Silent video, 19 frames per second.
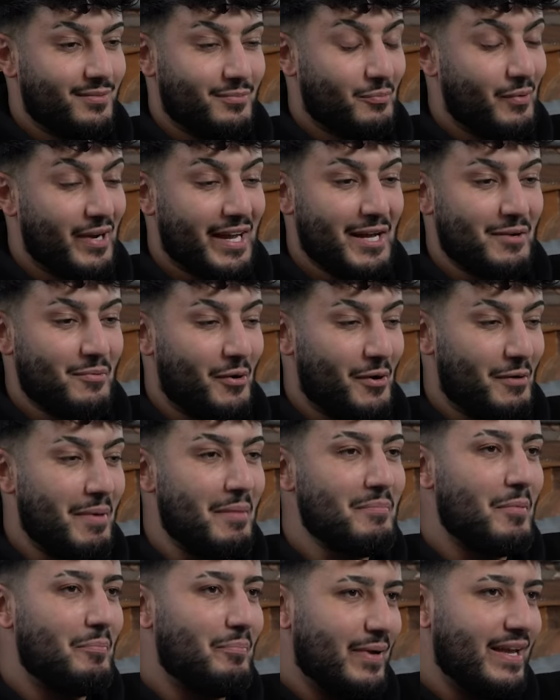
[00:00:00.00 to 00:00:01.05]
weird one. I
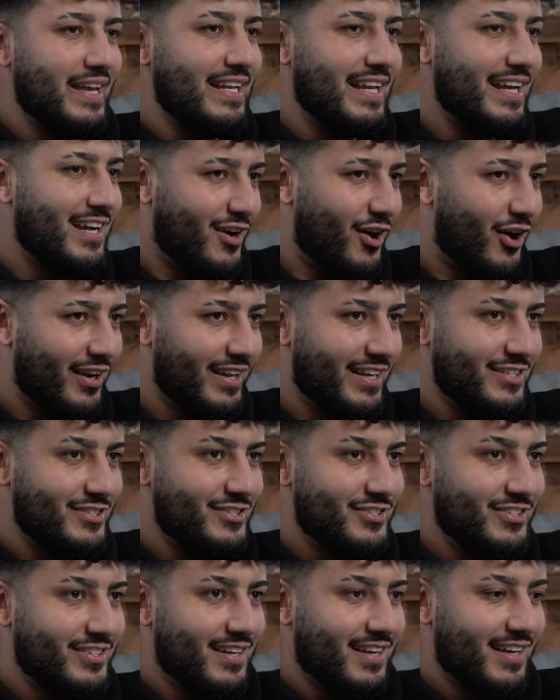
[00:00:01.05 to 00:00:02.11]
remember being in
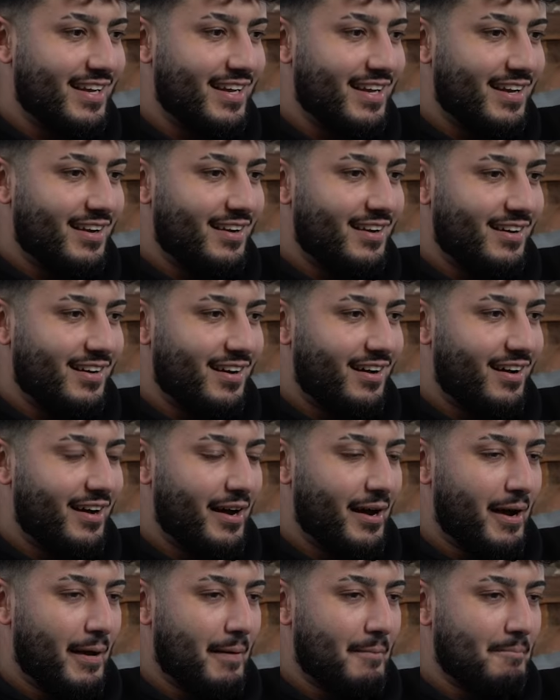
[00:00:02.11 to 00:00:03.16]
college,
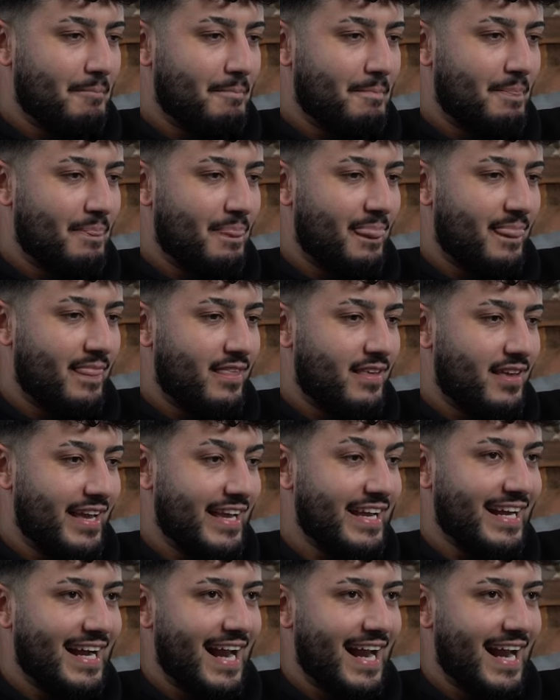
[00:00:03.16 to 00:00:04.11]
um, in